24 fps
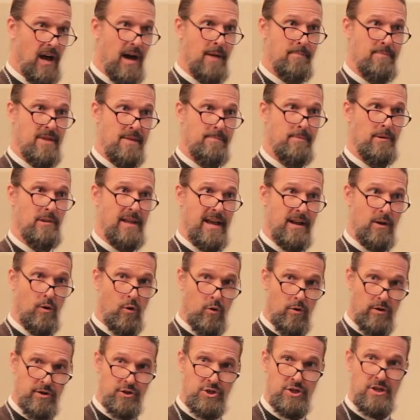taught people like
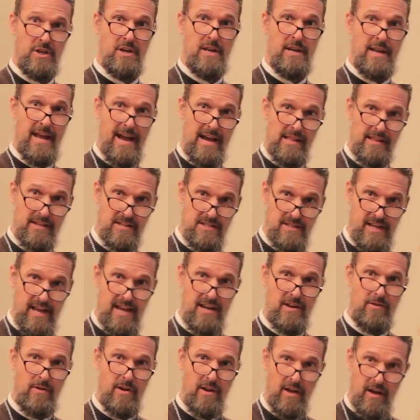Origen and
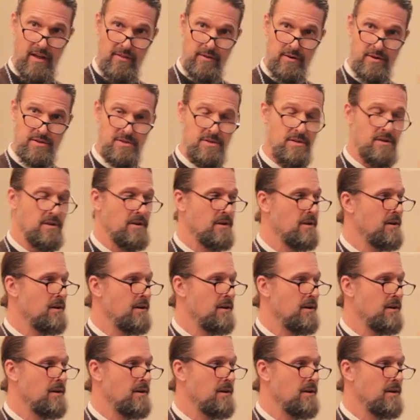Alexander and others.